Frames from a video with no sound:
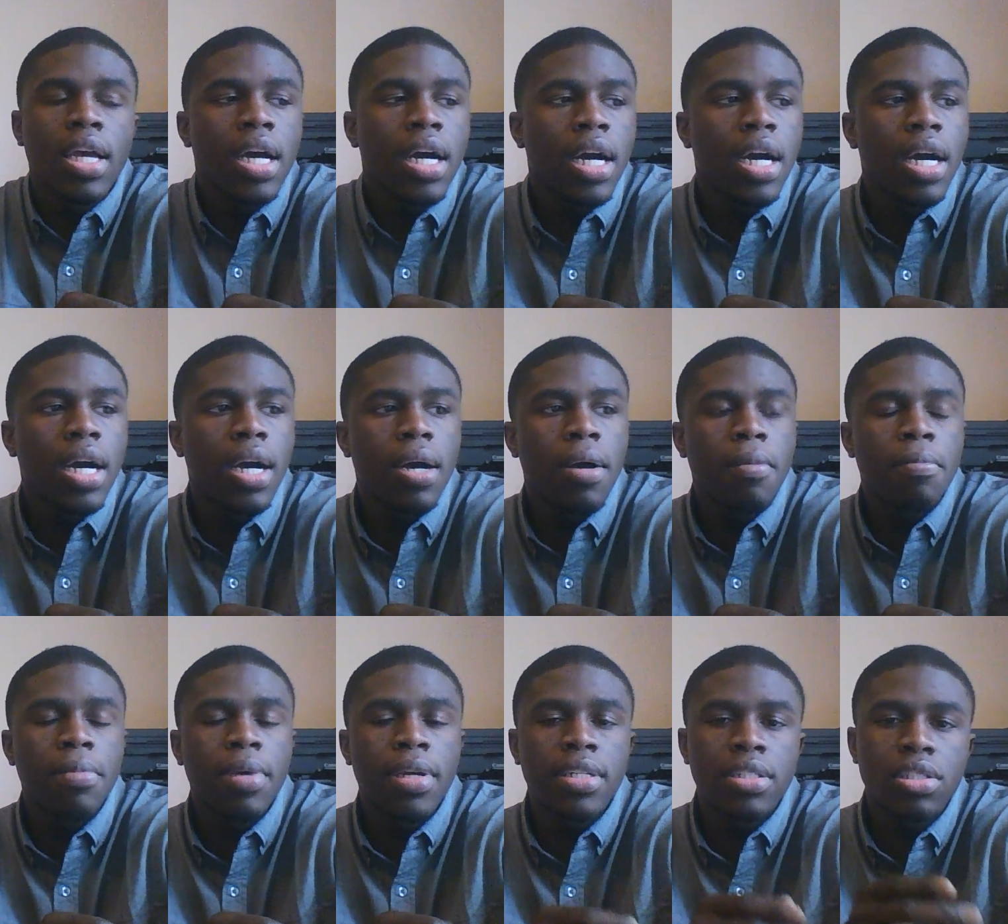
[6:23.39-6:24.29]

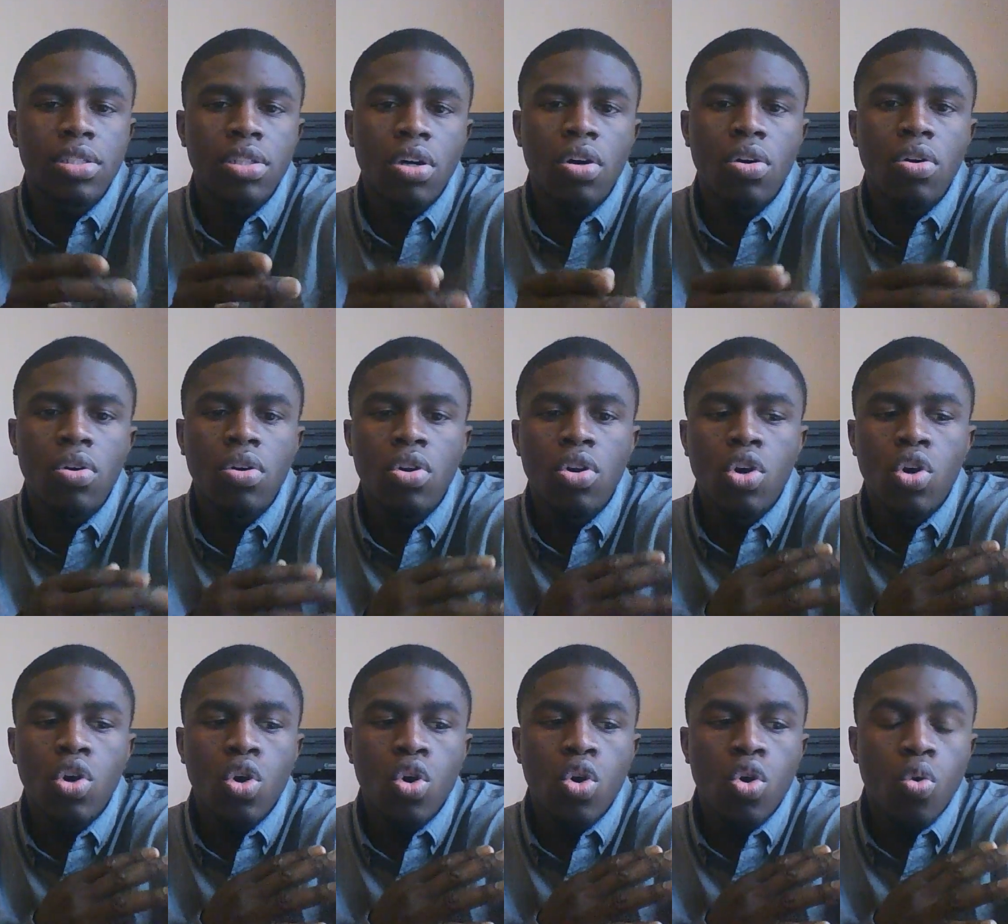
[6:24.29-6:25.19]
And so
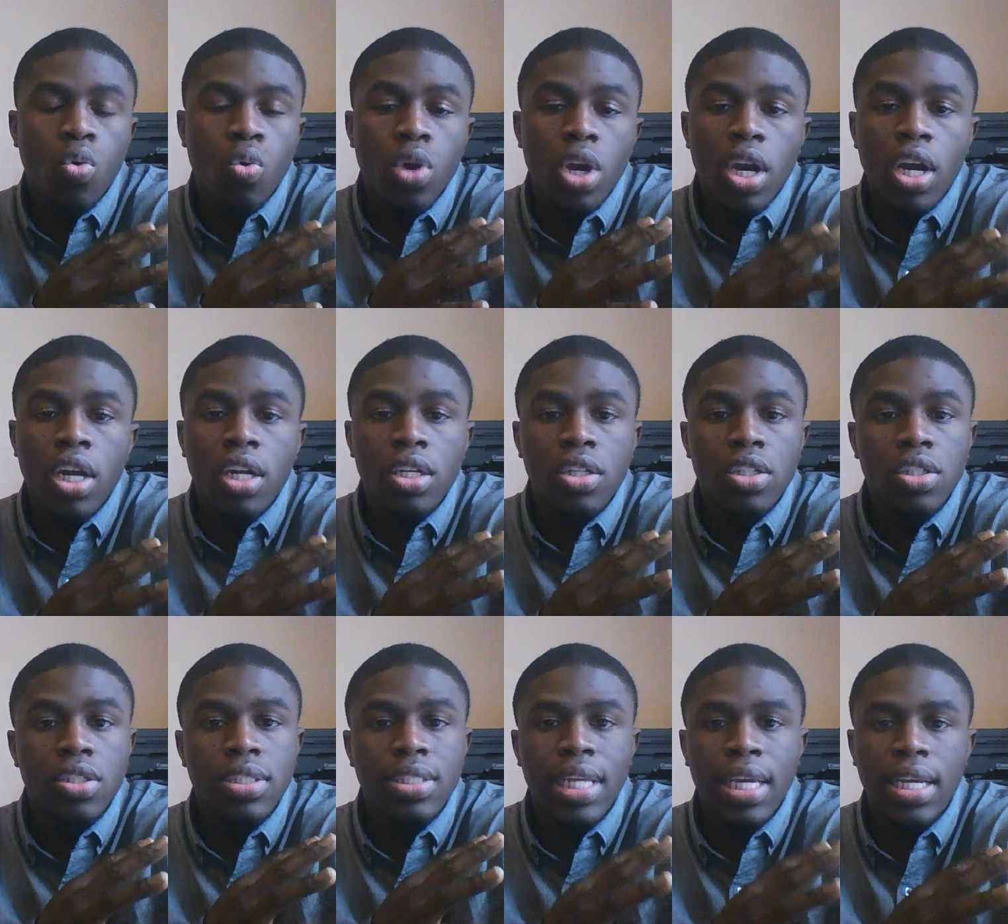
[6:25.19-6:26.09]
we're gonna
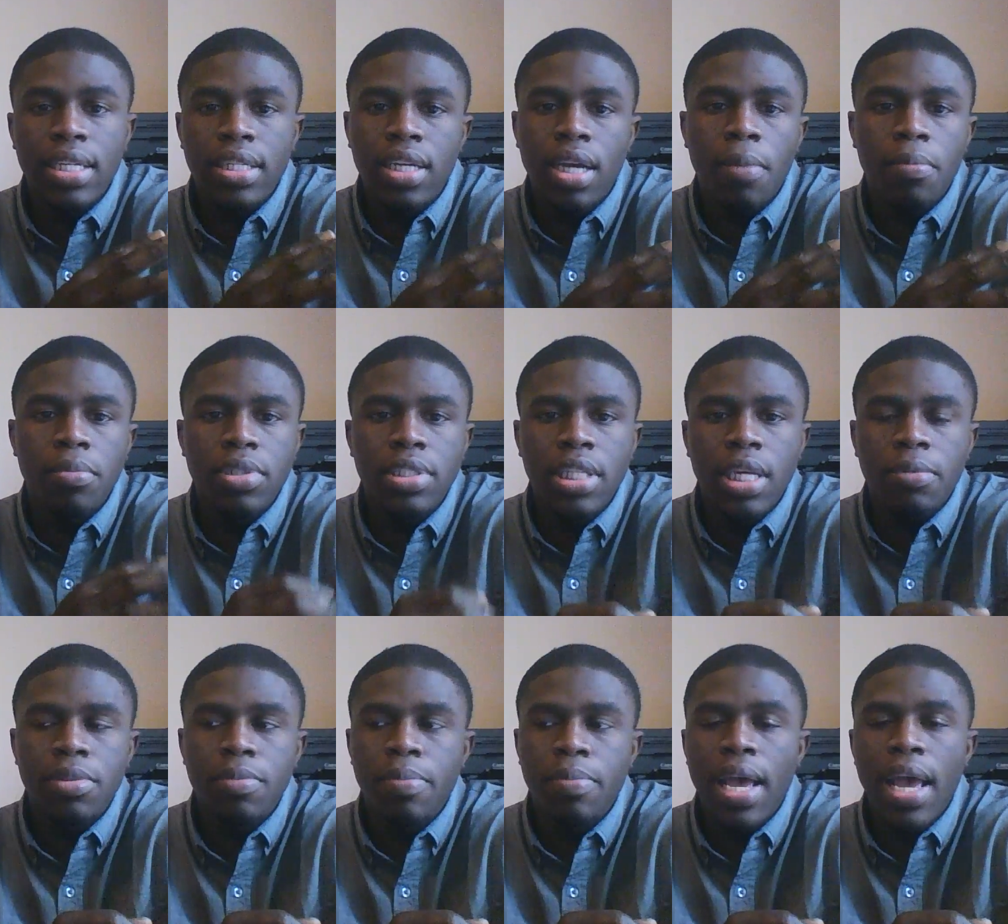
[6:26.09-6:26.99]
take a couple
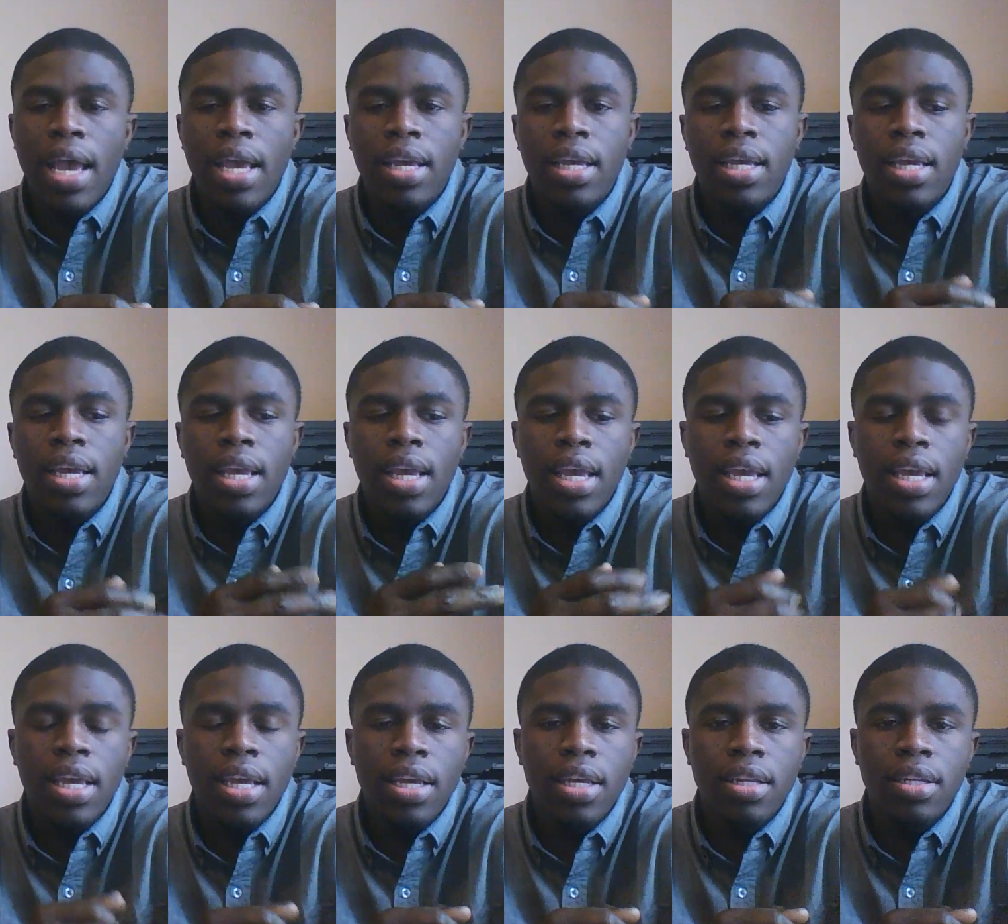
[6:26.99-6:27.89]
steps back
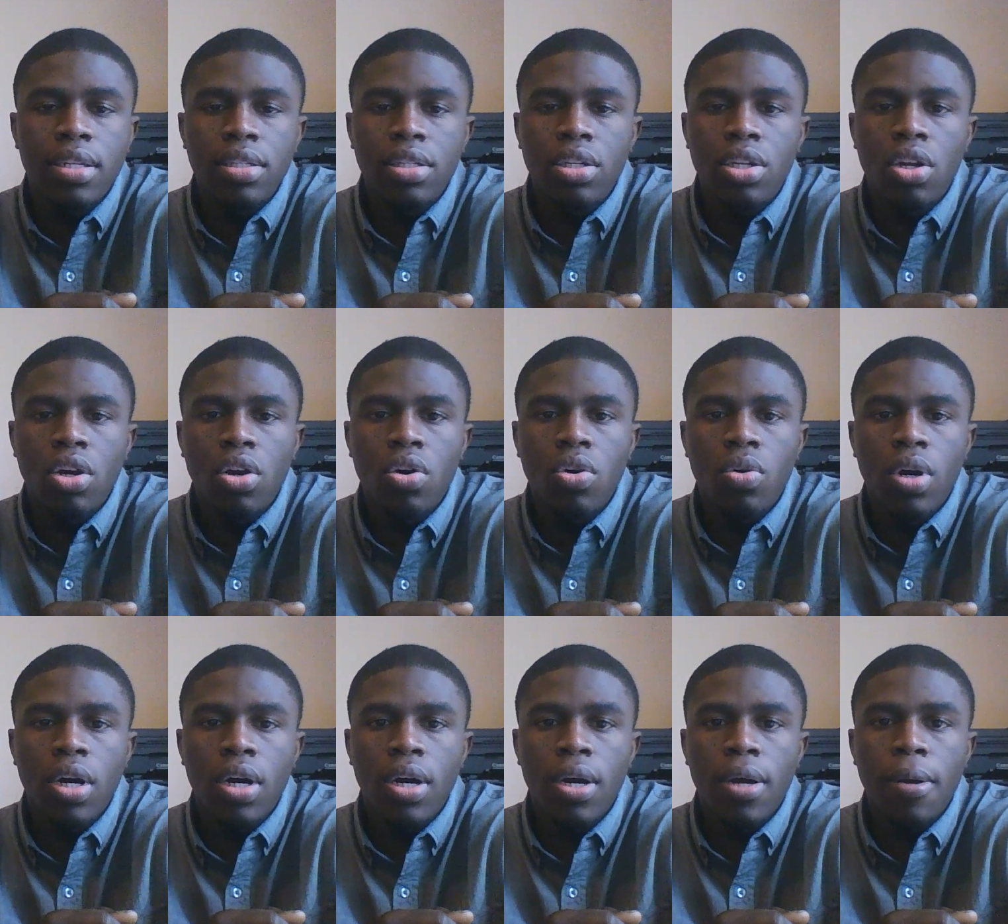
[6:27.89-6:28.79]
and
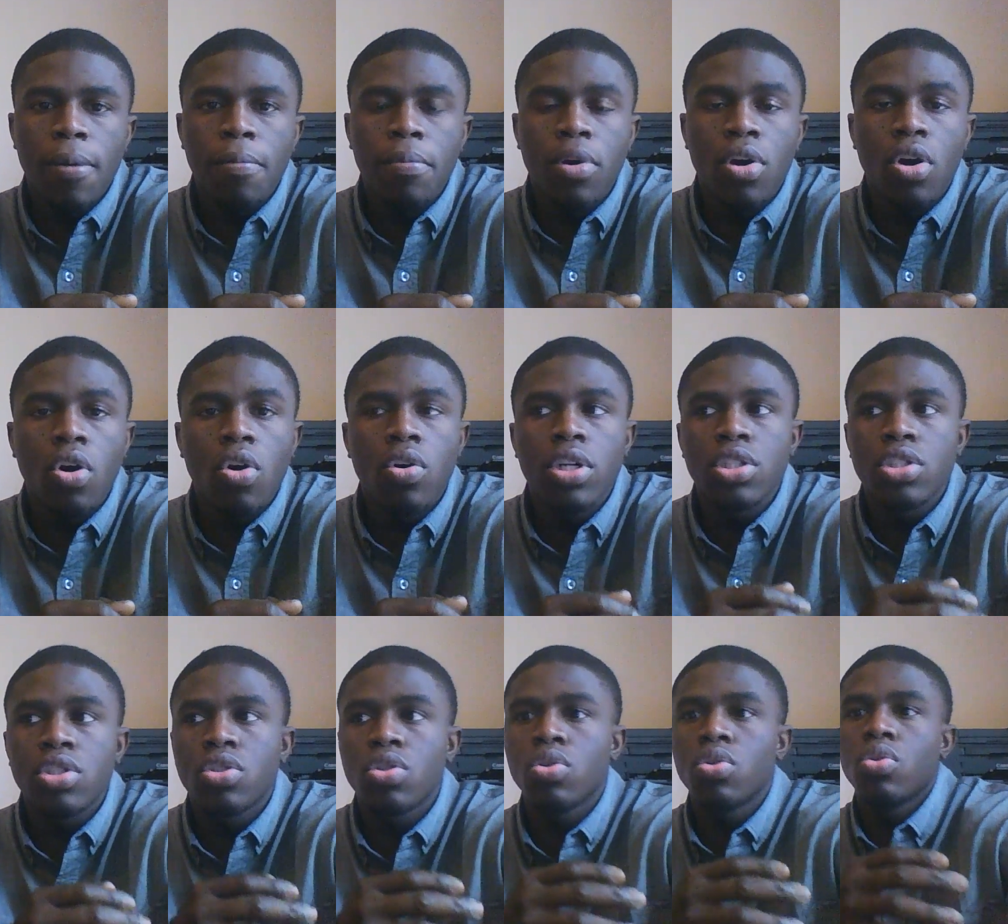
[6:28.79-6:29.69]
go
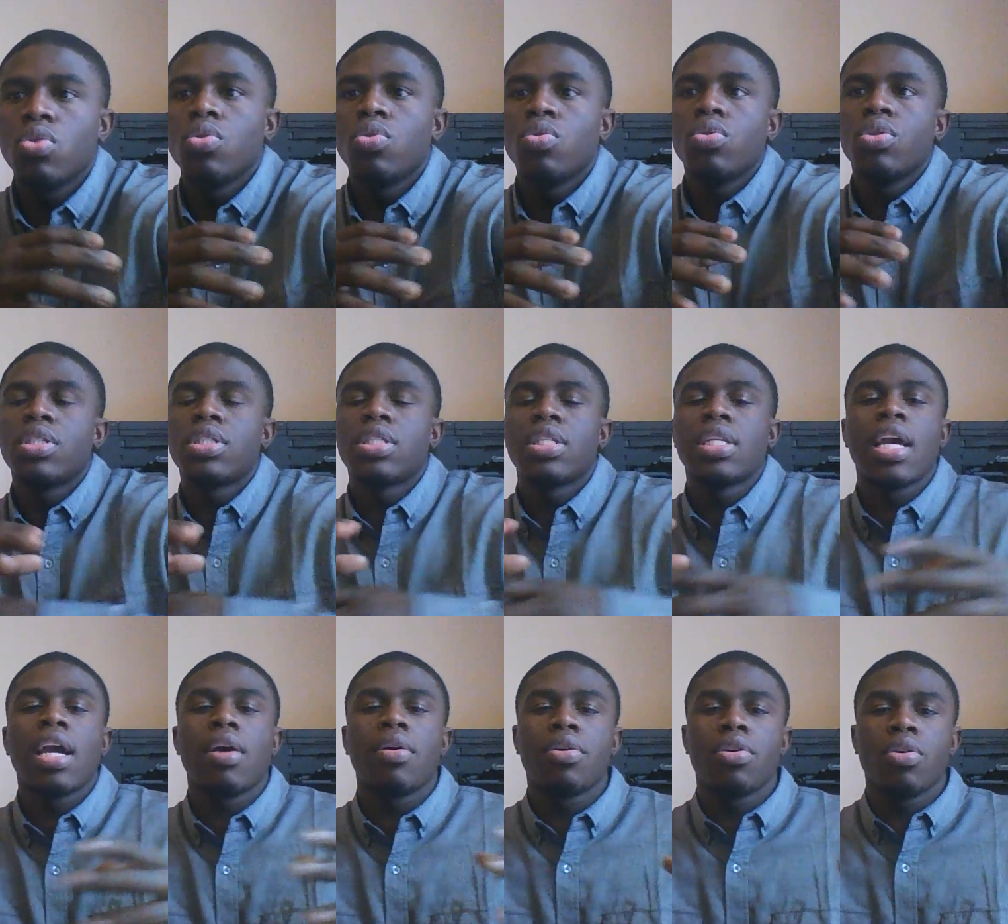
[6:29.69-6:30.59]
into the
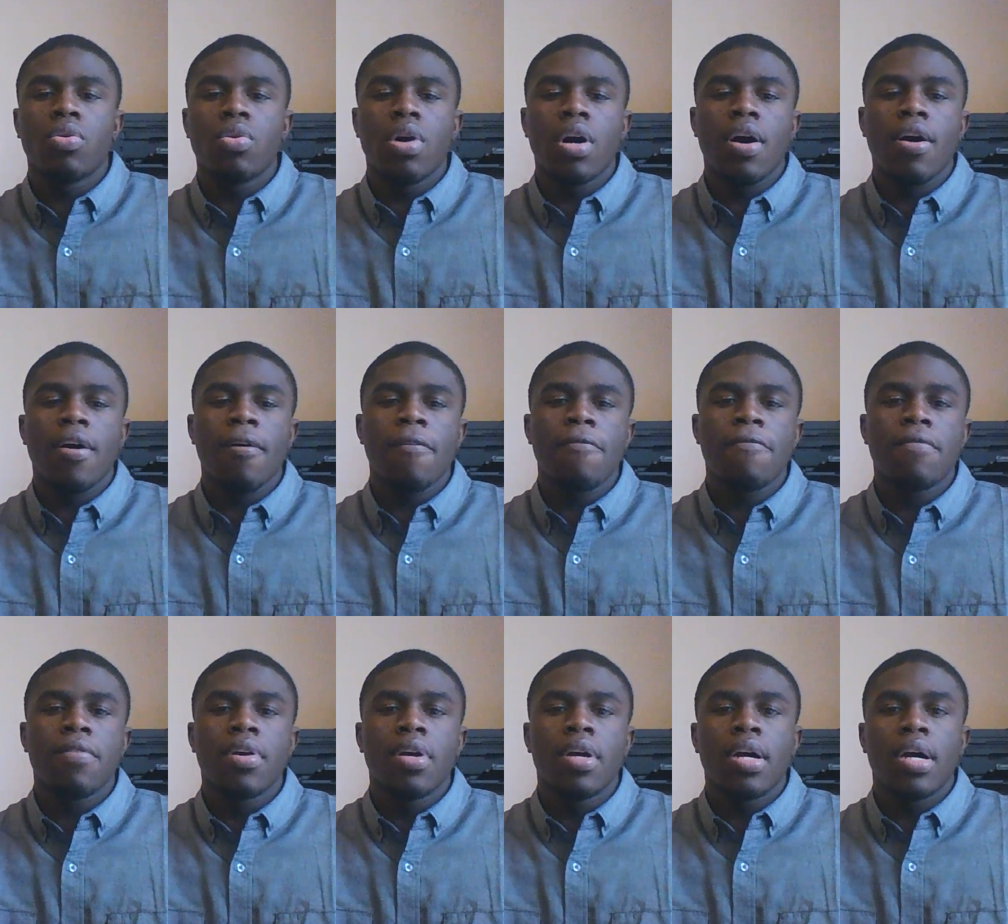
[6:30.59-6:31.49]
scenario
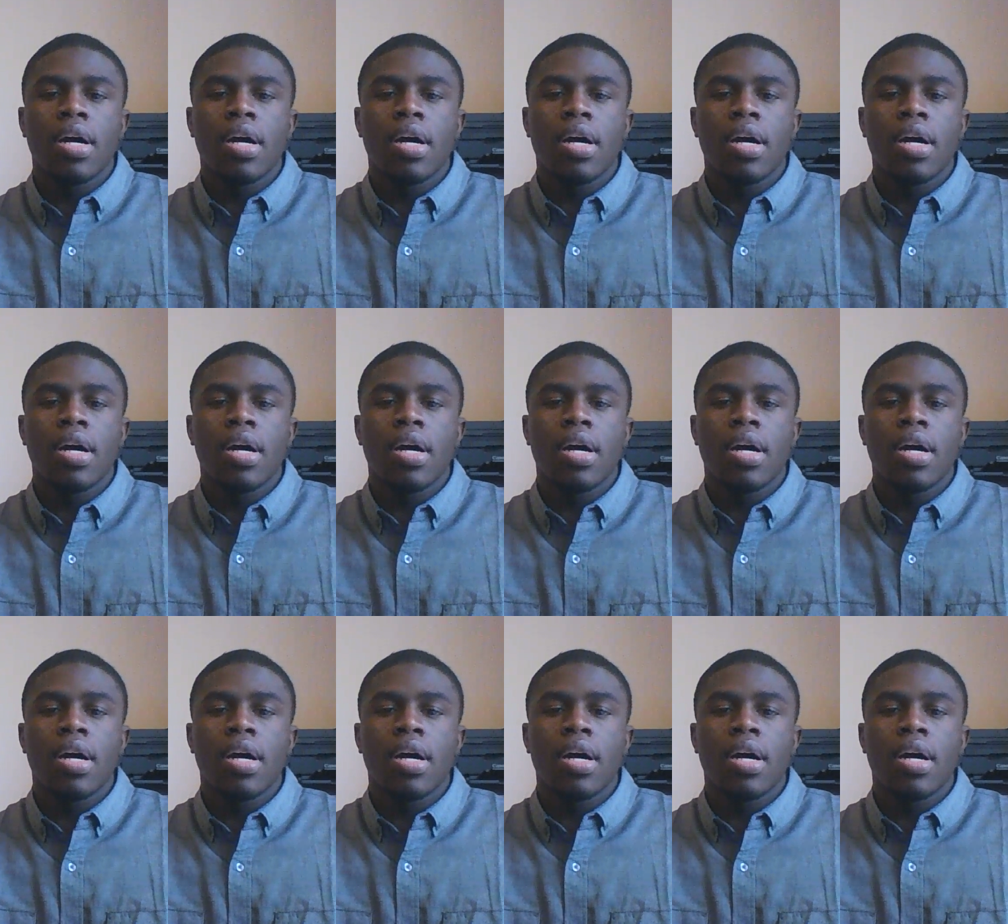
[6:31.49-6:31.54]
of